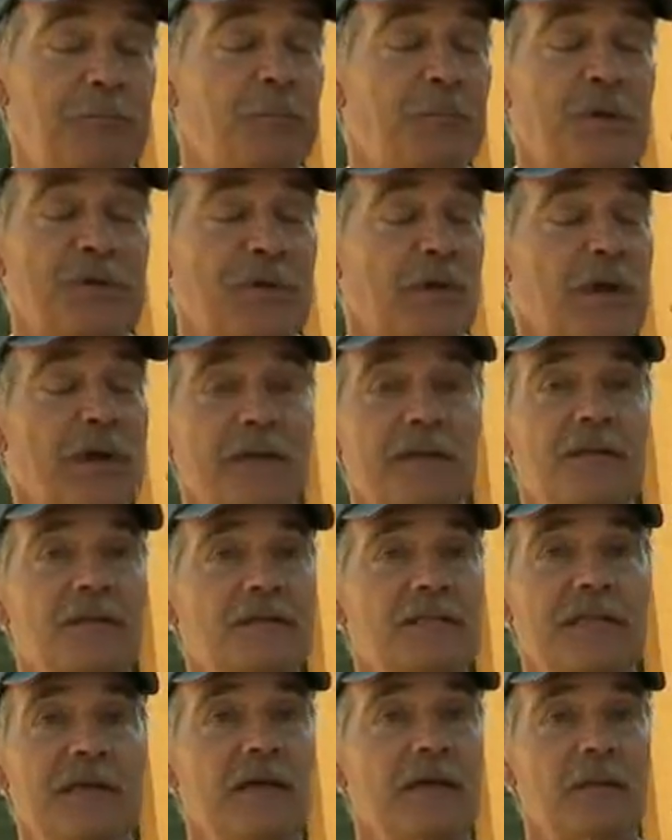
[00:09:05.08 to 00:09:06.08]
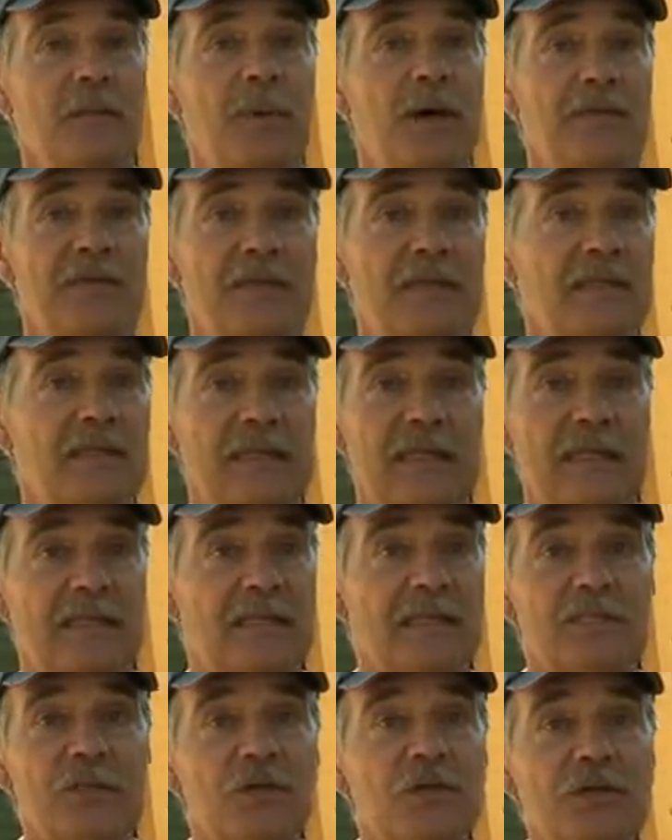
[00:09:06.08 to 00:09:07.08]
put their head in the sand about that
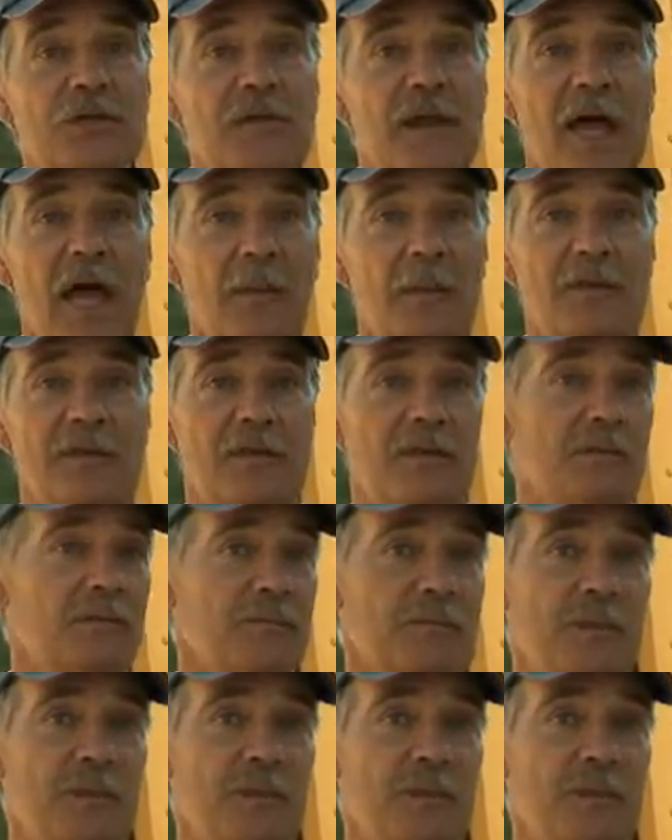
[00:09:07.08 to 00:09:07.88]
this couldn't happen to them,